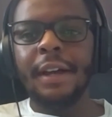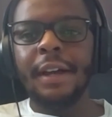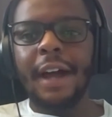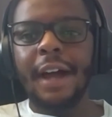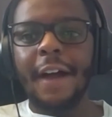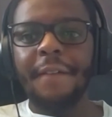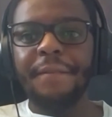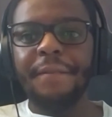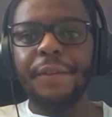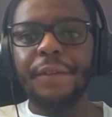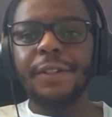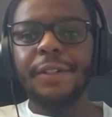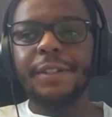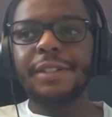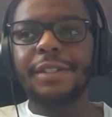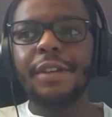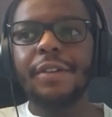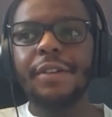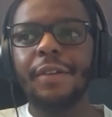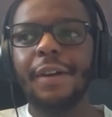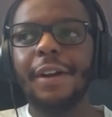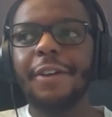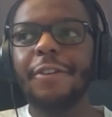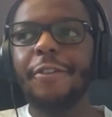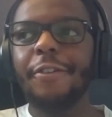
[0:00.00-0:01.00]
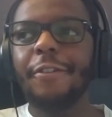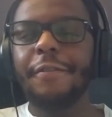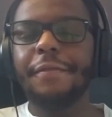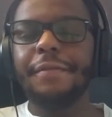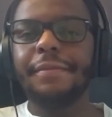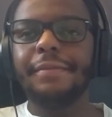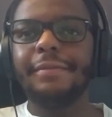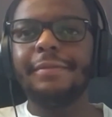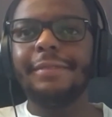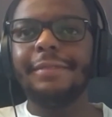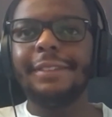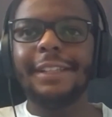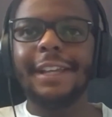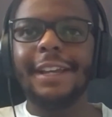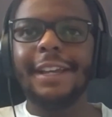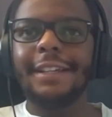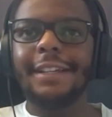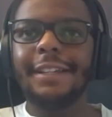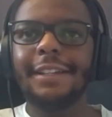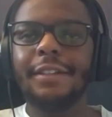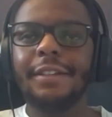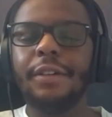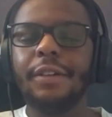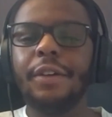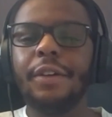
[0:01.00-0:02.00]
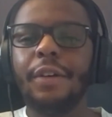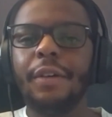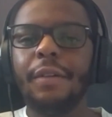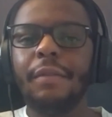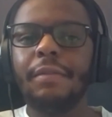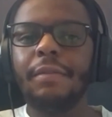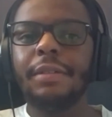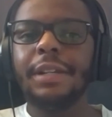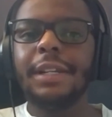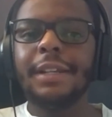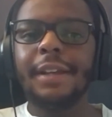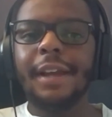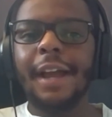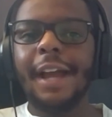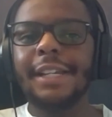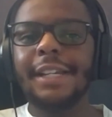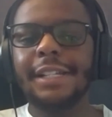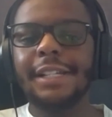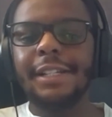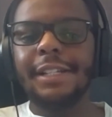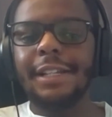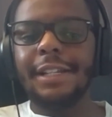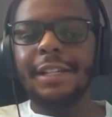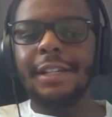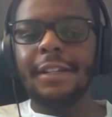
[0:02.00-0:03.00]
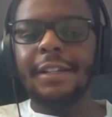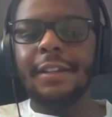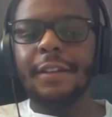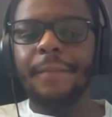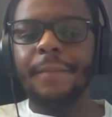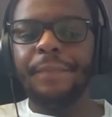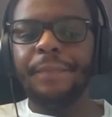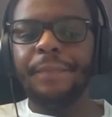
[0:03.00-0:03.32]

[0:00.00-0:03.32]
I feel as though I go like when you actually